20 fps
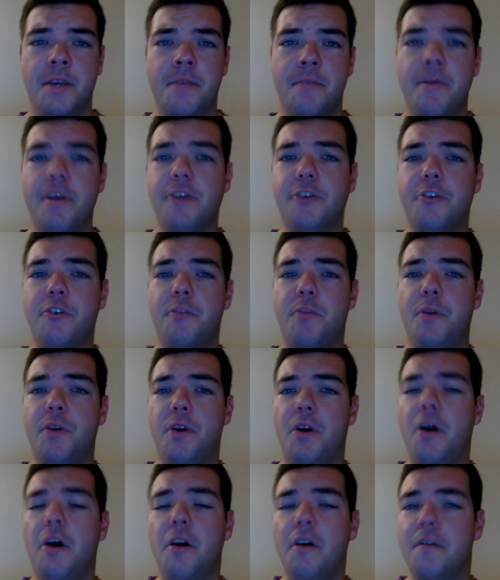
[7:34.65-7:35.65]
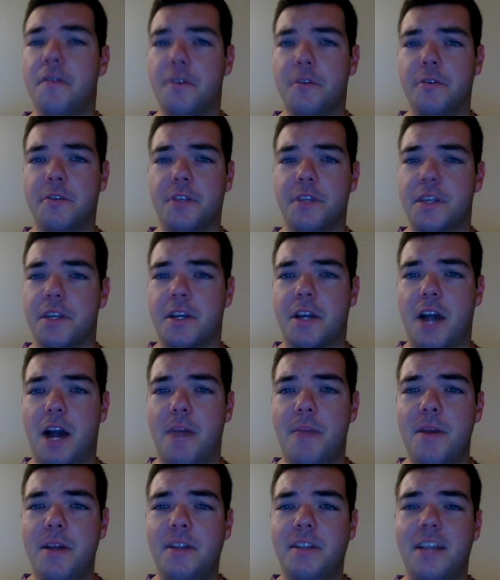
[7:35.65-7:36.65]
Make sure to put all of those in the
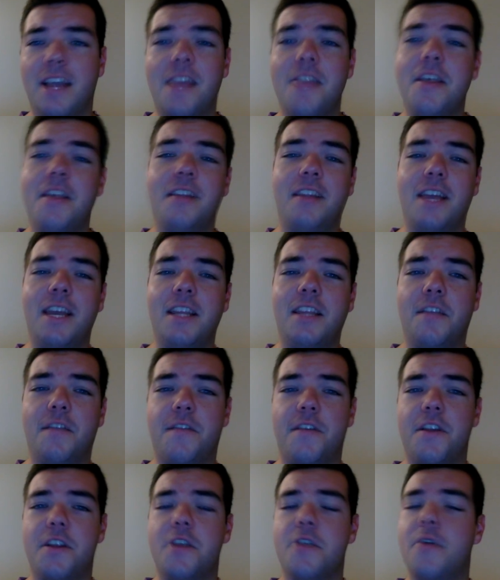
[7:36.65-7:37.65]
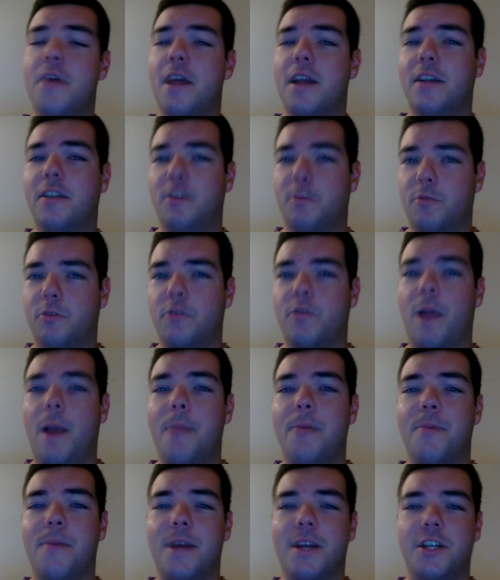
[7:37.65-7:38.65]
comments and then like the video and
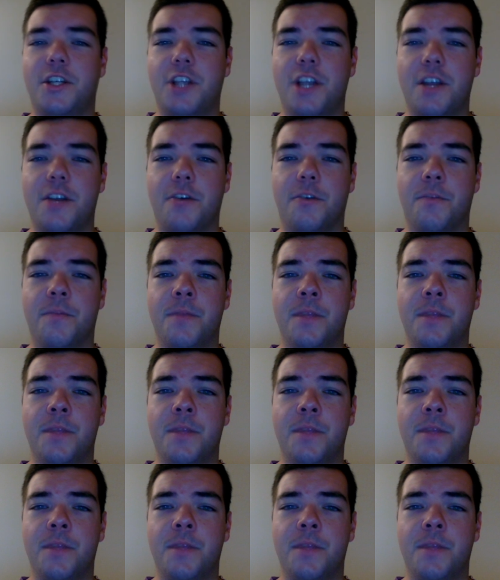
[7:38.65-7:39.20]
subscribe to my channel.